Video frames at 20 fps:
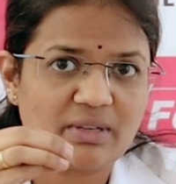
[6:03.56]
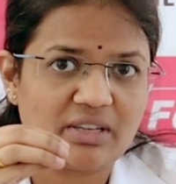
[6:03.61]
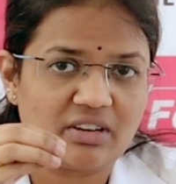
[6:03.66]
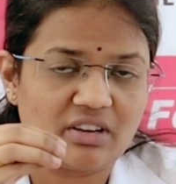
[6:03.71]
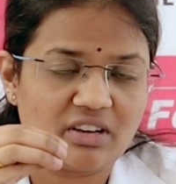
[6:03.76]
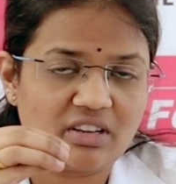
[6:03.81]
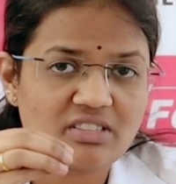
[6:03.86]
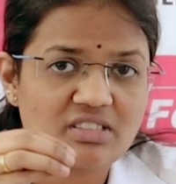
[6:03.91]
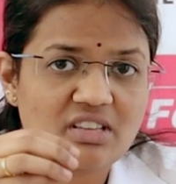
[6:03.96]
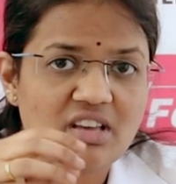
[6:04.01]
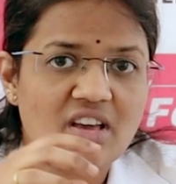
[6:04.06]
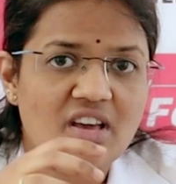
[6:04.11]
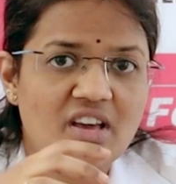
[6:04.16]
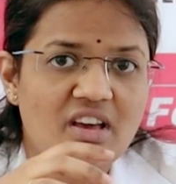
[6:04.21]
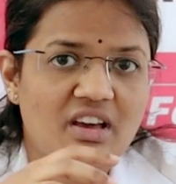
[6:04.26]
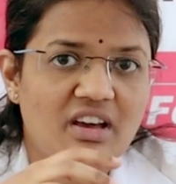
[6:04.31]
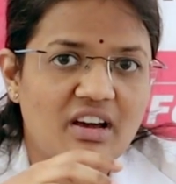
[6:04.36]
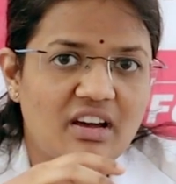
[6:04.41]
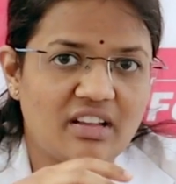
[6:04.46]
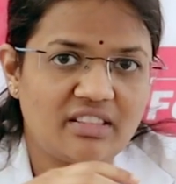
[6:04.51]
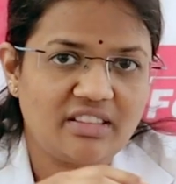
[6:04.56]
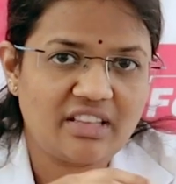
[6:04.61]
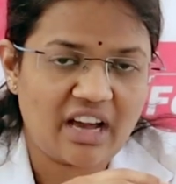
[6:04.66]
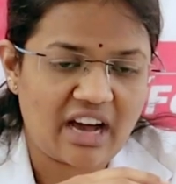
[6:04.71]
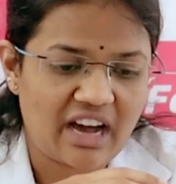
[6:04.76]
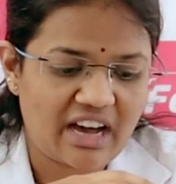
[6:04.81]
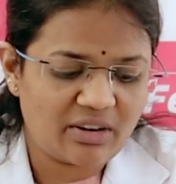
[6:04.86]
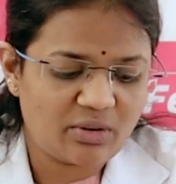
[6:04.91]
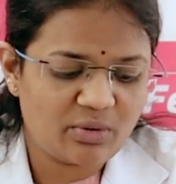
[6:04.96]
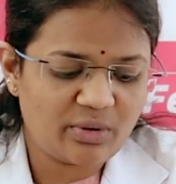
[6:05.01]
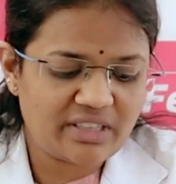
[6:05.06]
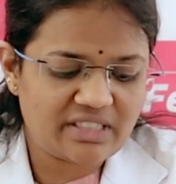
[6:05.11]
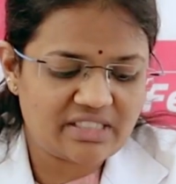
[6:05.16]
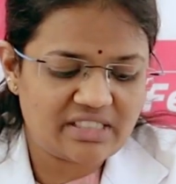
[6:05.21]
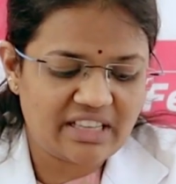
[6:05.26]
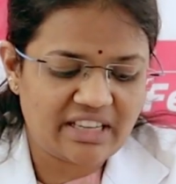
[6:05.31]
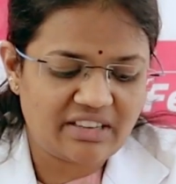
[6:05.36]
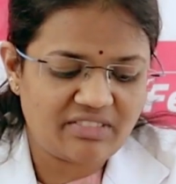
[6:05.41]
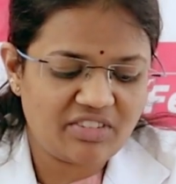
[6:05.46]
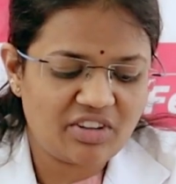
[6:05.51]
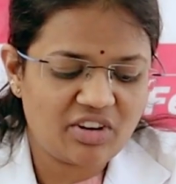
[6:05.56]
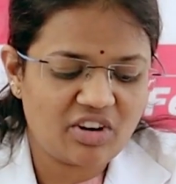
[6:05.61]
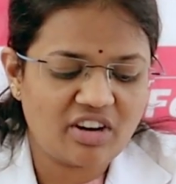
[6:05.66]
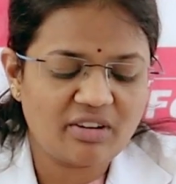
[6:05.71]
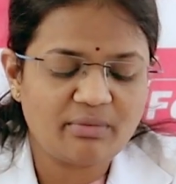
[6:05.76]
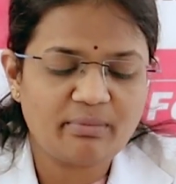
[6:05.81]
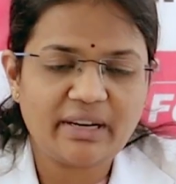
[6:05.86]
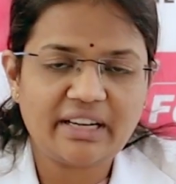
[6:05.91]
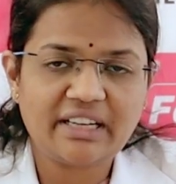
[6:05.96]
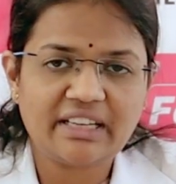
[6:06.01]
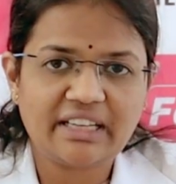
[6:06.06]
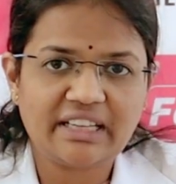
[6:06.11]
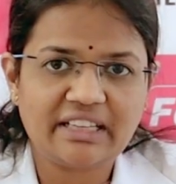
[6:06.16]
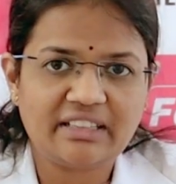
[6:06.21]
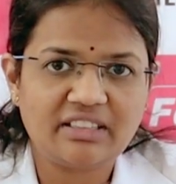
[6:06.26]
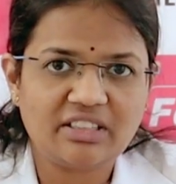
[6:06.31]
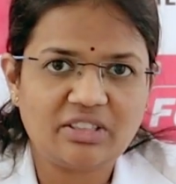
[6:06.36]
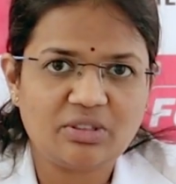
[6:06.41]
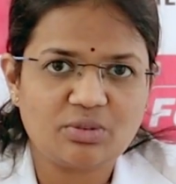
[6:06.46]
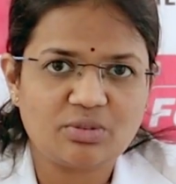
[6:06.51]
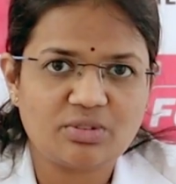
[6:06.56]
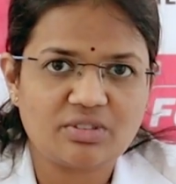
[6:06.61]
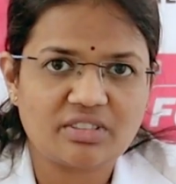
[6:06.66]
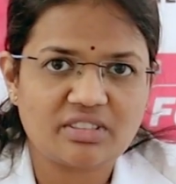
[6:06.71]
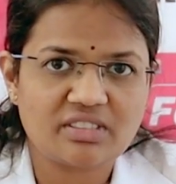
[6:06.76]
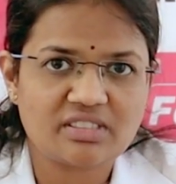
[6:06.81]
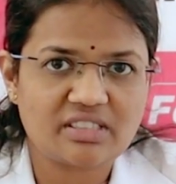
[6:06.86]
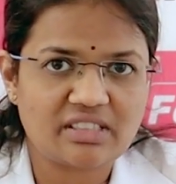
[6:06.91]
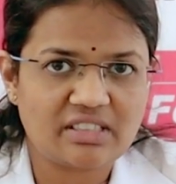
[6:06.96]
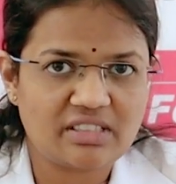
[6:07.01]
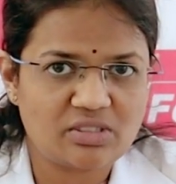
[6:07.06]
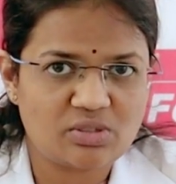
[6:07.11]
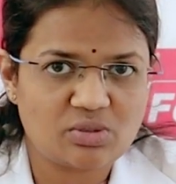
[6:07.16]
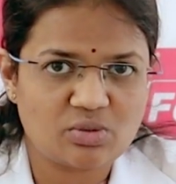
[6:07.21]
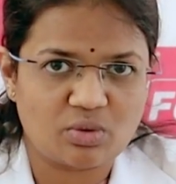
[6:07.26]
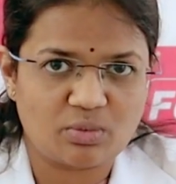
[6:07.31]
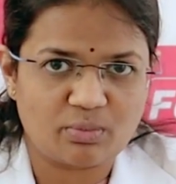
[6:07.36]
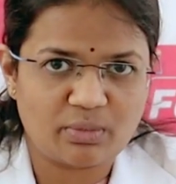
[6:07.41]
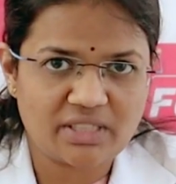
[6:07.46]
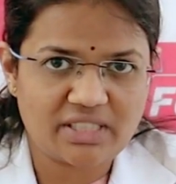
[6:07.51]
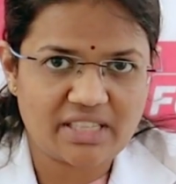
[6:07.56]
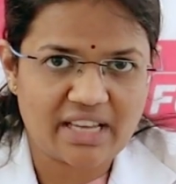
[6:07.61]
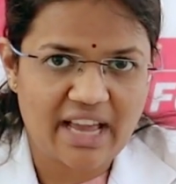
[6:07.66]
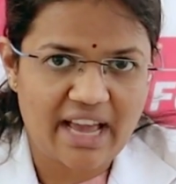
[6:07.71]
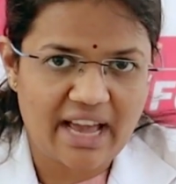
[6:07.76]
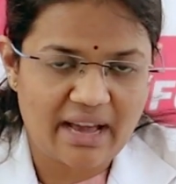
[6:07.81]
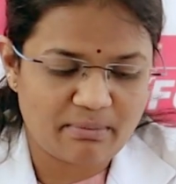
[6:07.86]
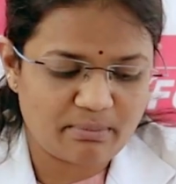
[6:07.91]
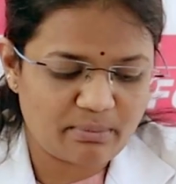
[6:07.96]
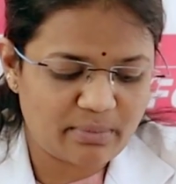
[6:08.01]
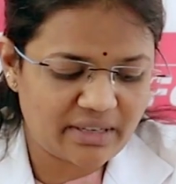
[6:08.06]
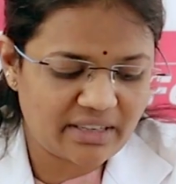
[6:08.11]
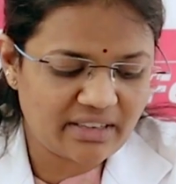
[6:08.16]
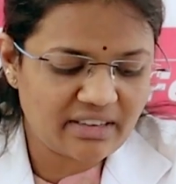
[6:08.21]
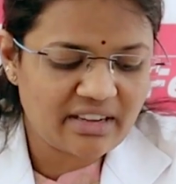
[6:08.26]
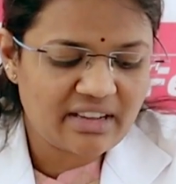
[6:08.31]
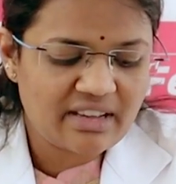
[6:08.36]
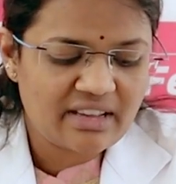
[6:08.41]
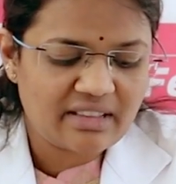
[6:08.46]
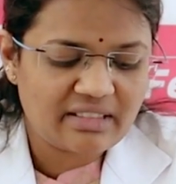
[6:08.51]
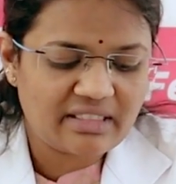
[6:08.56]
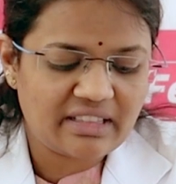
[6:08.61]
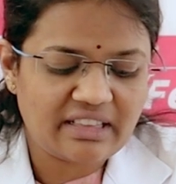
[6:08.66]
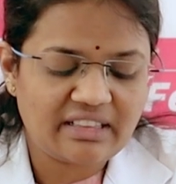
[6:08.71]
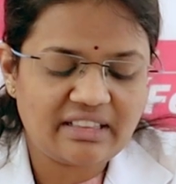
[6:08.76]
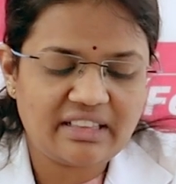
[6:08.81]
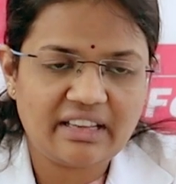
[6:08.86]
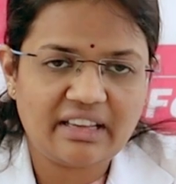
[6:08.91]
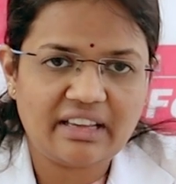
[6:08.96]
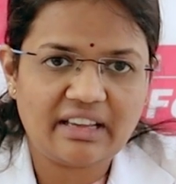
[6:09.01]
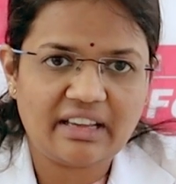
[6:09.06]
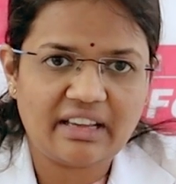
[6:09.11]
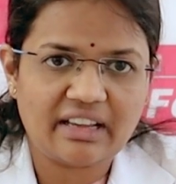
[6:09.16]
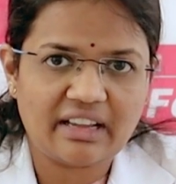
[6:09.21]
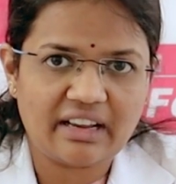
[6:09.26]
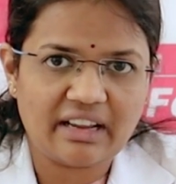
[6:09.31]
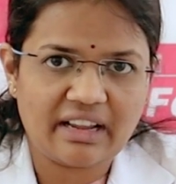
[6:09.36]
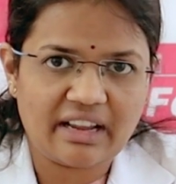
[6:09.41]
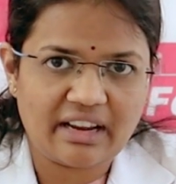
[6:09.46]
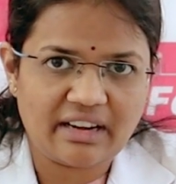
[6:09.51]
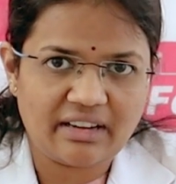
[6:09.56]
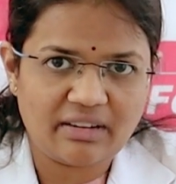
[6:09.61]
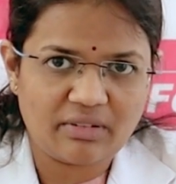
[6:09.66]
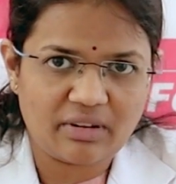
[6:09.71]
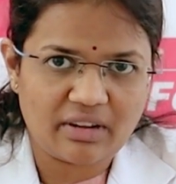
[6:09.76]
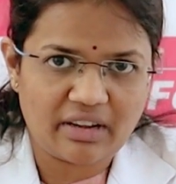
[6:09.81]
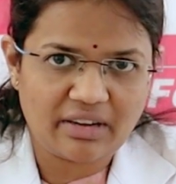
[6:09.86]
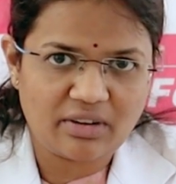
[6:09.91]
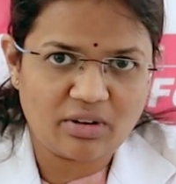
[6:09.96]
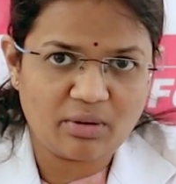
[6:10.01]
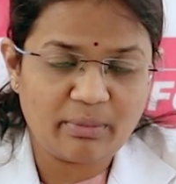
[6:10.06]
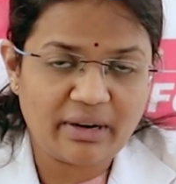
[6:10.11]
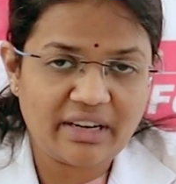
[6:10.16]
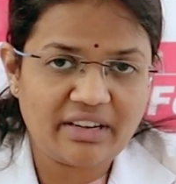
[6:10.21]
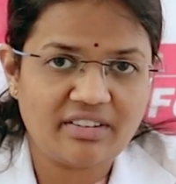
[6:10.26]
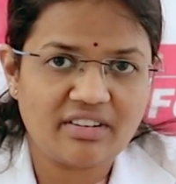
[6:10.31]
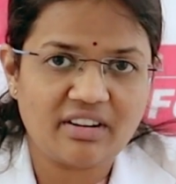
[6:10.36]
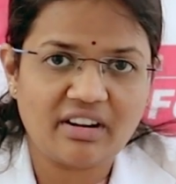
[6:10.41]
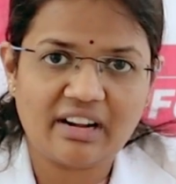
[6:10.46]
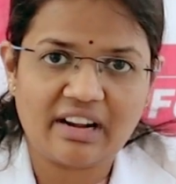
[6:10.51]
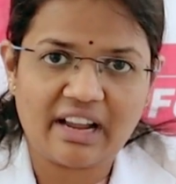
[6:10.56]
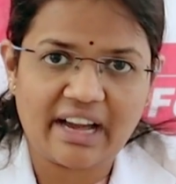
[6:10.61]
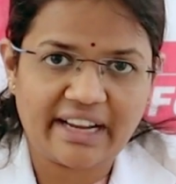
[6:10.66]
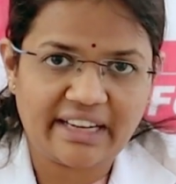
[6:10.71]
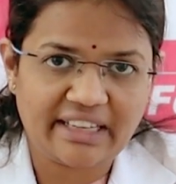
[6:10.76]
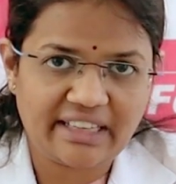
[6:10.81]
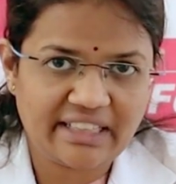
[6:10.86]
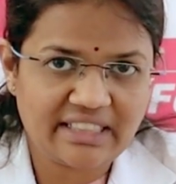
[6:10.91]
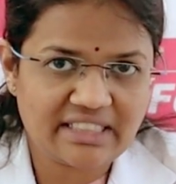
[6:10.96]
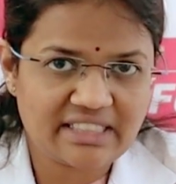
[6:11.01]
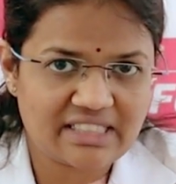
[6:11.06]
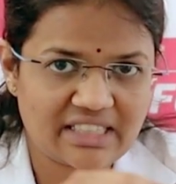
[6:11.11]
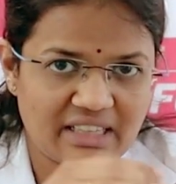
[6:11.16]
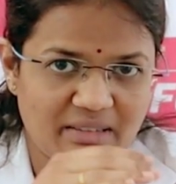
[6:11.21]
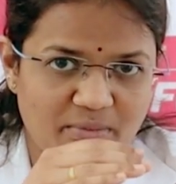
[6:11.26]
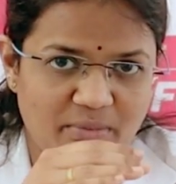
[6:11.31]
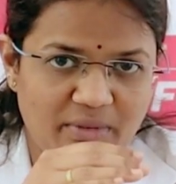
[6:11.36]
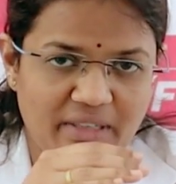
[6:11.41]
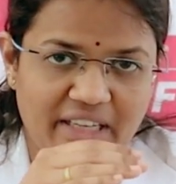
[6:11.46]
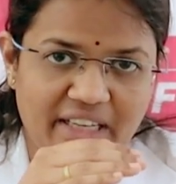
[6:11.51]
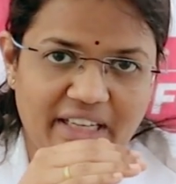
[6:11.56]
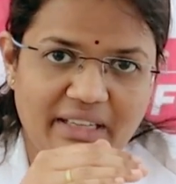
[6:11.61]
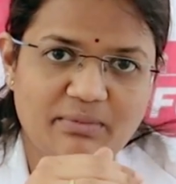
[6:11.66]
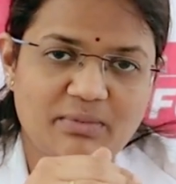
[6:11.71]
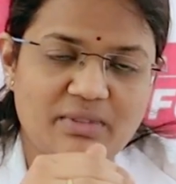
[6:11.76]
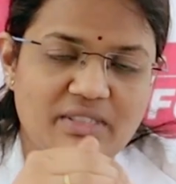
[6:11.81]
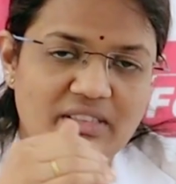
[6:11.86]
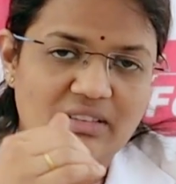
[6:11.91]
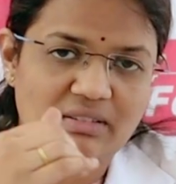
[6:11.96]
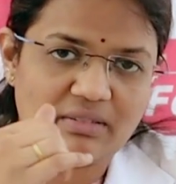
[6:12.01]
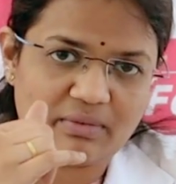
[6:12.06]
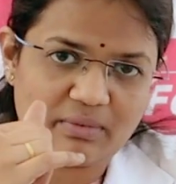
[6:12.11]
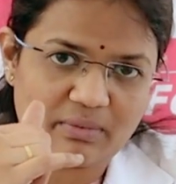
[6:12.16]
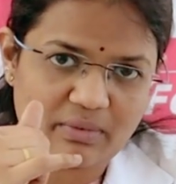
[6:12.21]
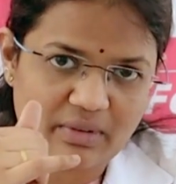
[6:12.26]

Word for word: because uh, the ROS, the environment in the uterus is so much hampered that the uh, endometrial lining sometimes